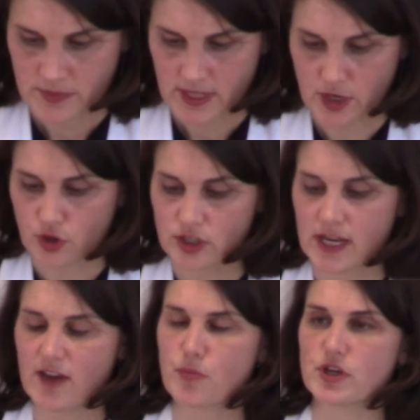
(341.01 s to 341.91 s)
They couldn't
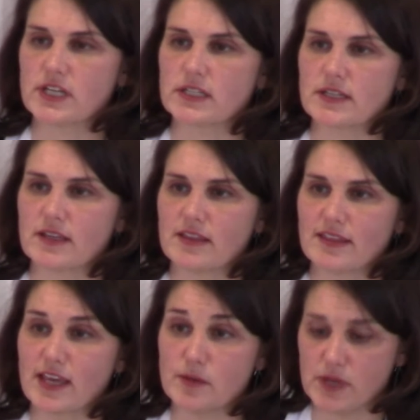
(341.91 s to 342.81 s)
have predicted
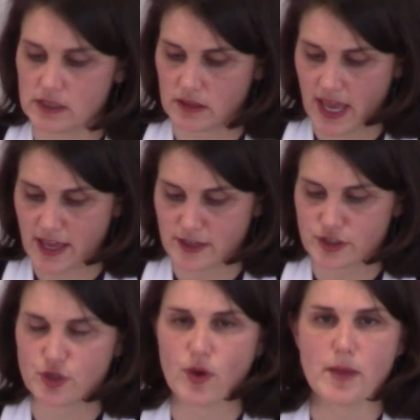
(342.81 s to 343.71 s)
that they'd be
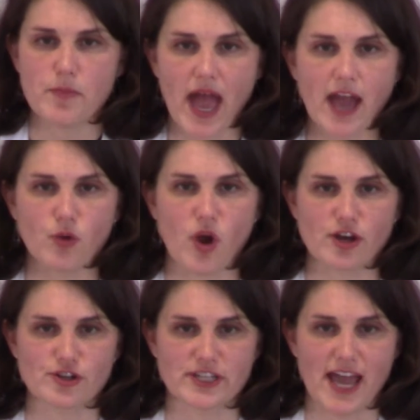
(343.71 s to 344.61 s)
led to a
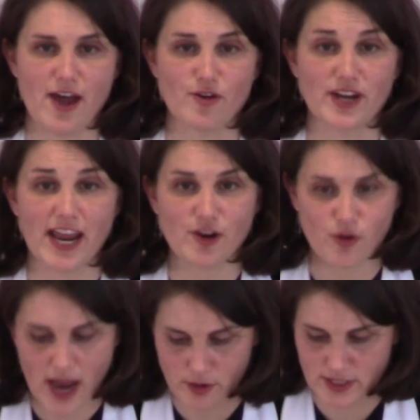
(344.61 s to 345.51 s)
backwater town, a
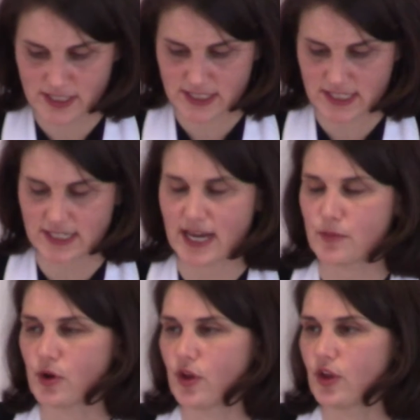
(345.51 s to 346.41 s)
crowded
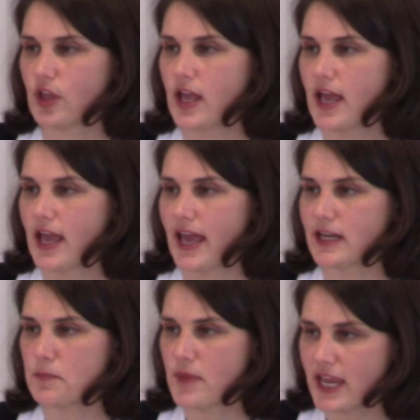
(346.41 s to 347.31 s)
stable,
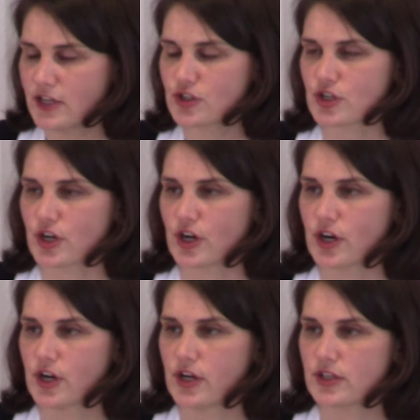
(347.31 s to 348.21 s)
and a manger
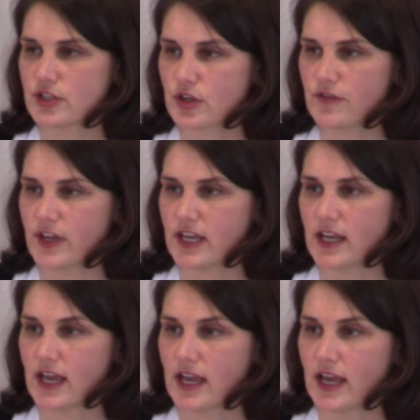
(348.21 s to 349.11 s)

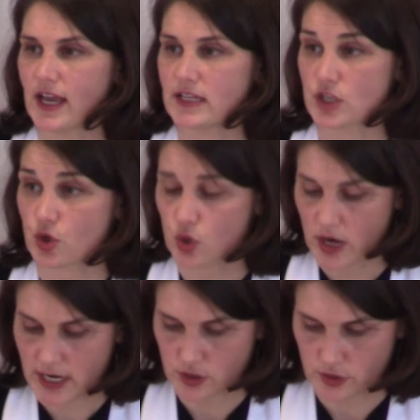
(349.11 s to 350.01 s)
serving as a
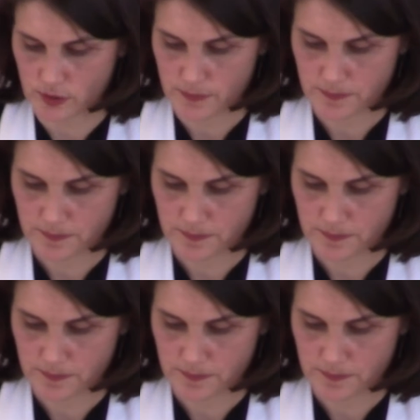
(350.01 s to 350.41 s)
cradle.